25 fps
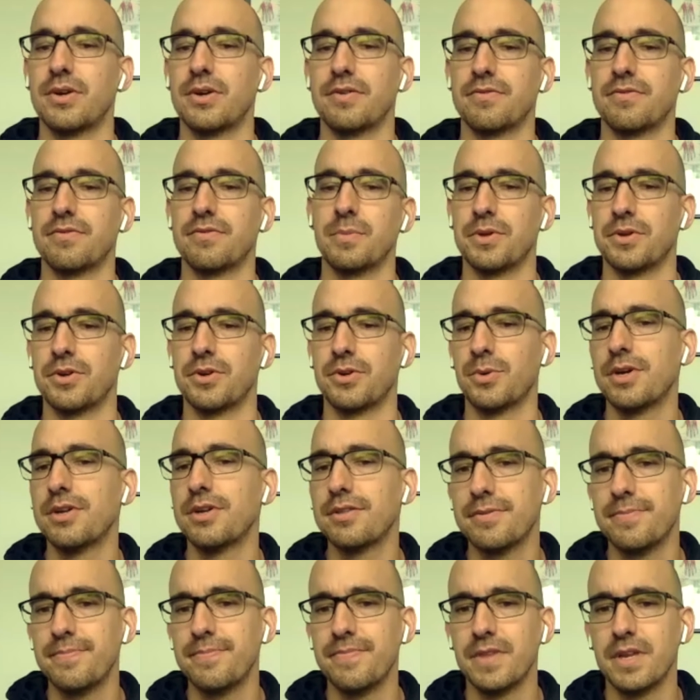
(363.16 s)
already familiar
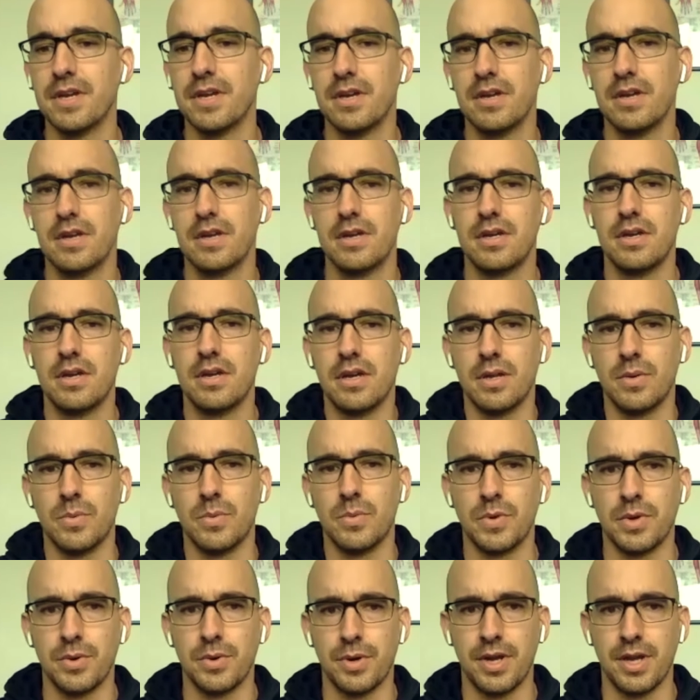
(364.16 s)
with,
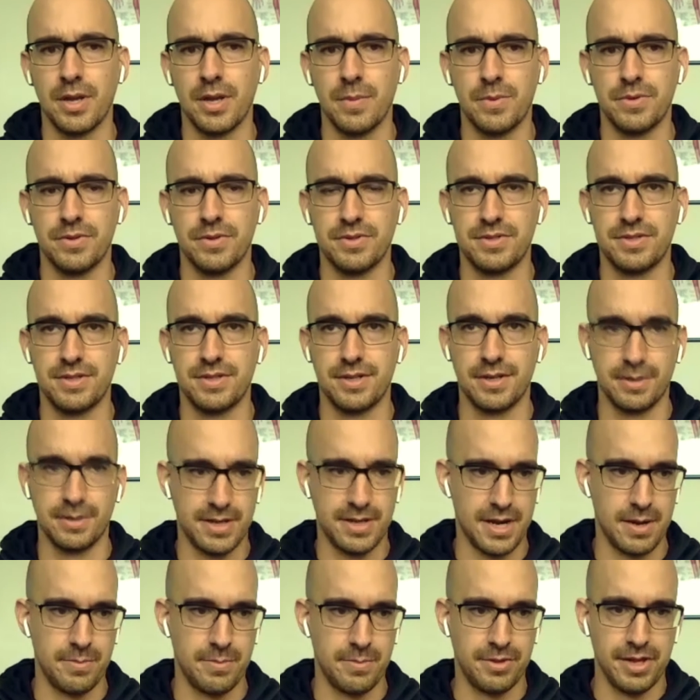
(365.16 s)
and we were able to
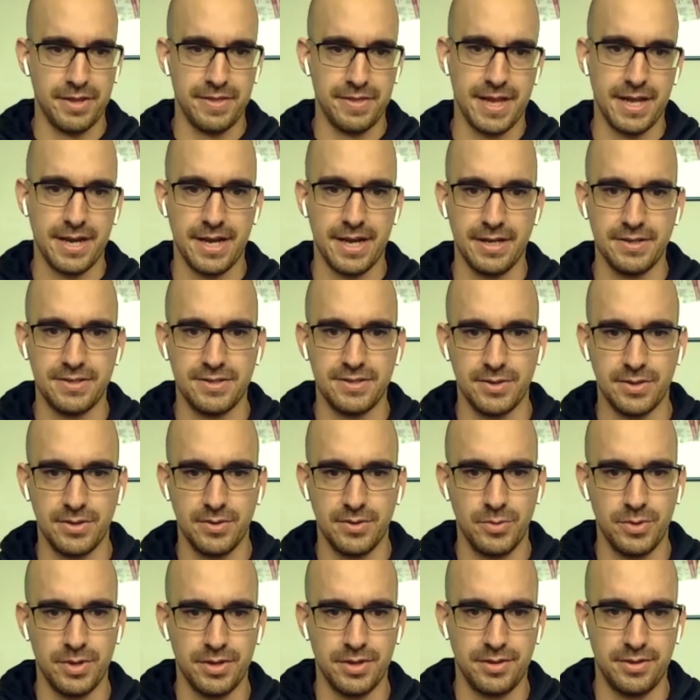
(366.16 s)
kind of blend that
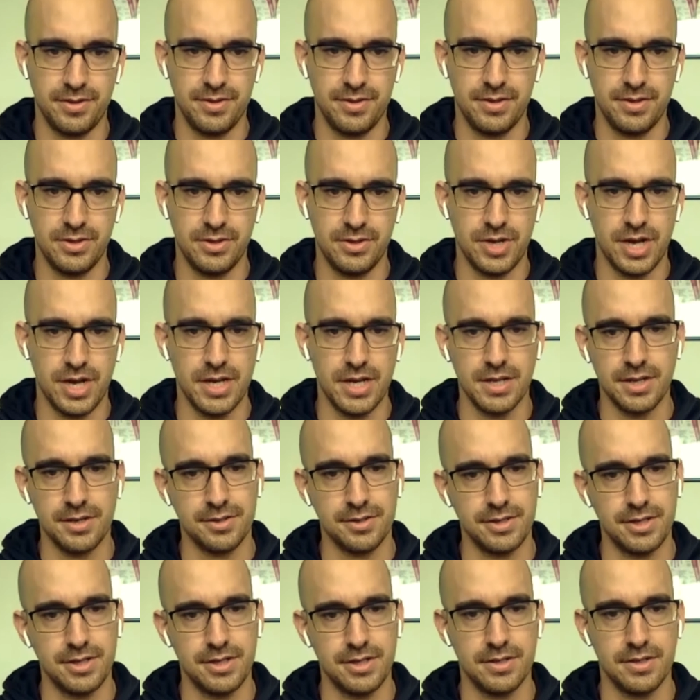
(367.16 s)
nicely with the dry
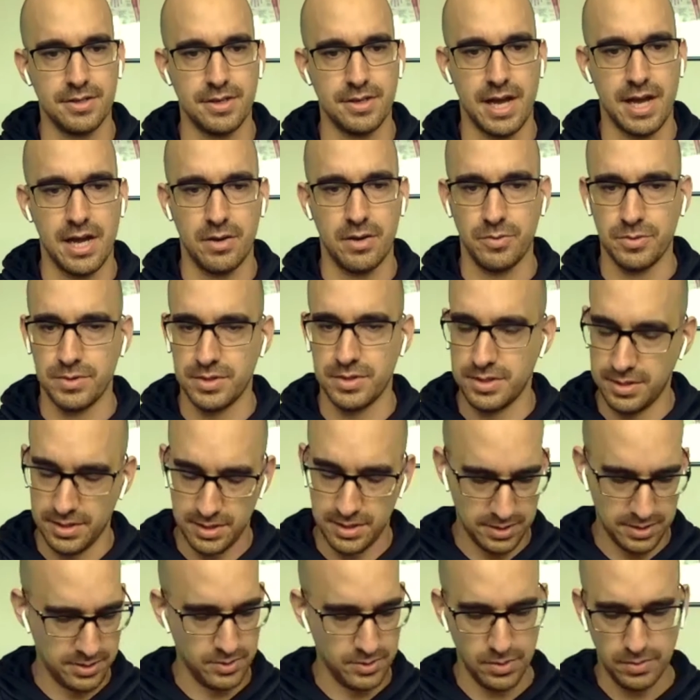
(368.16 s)
needling, and now
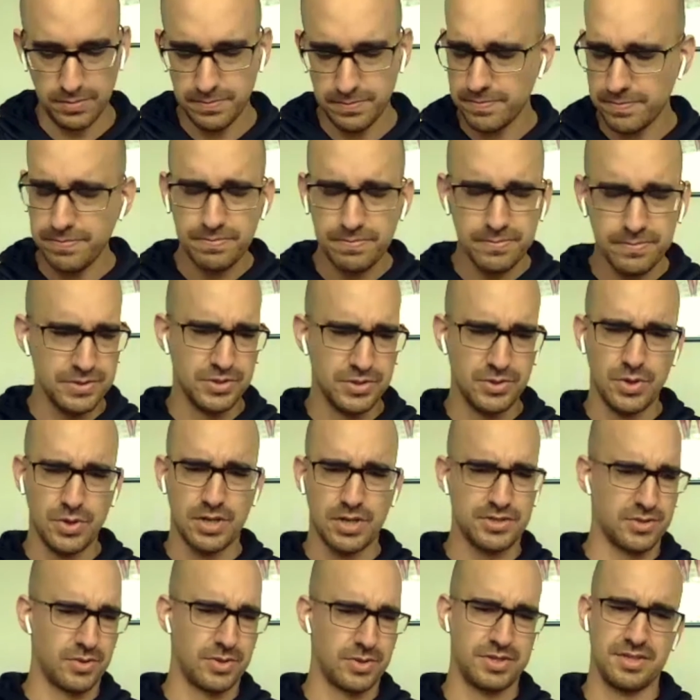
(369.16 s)
we do
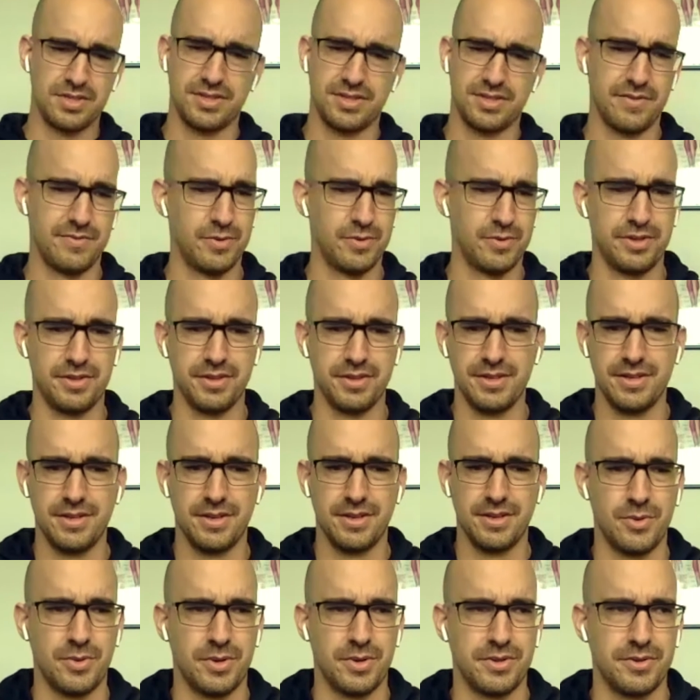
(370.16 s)
all sorts of stuff with it,
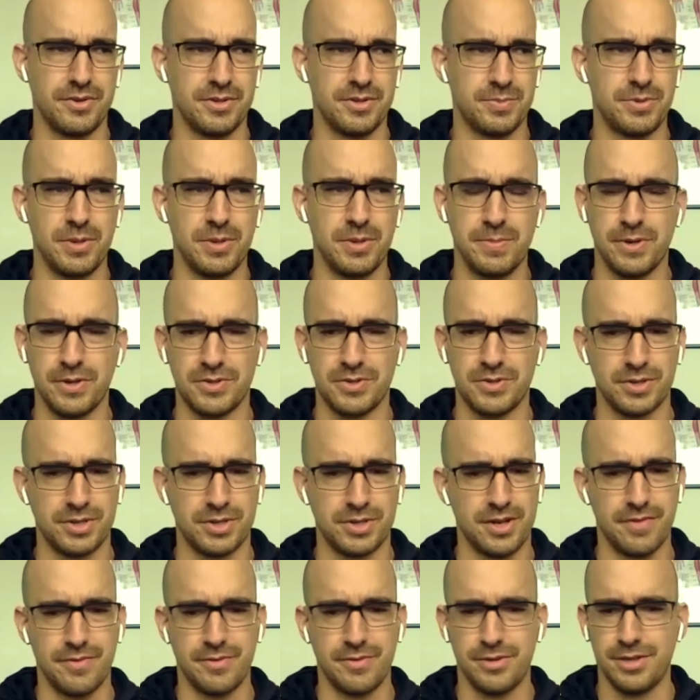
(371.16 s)
whether it's pre-post
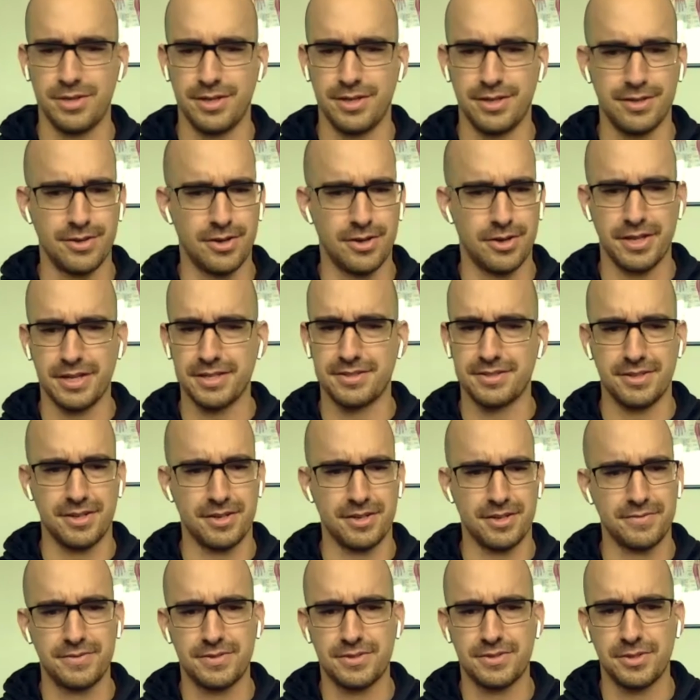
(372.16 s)
recovery, all that
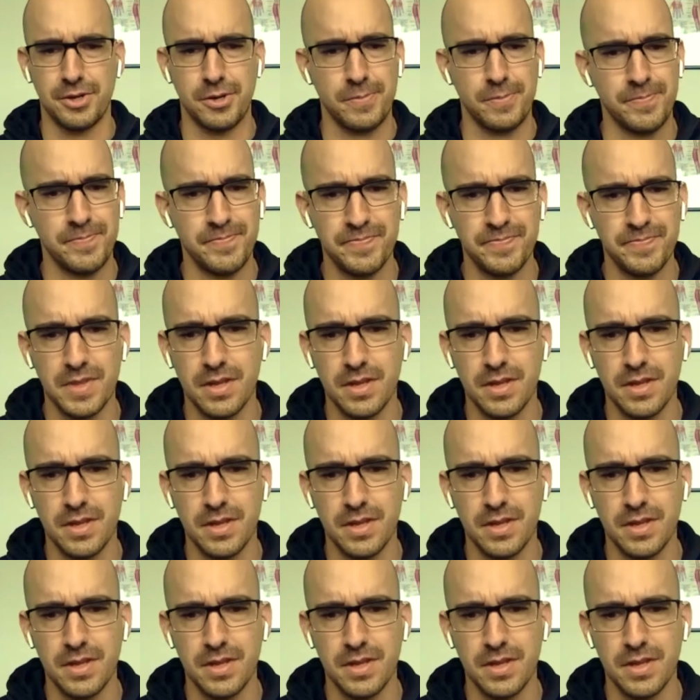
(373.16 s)
stuff. So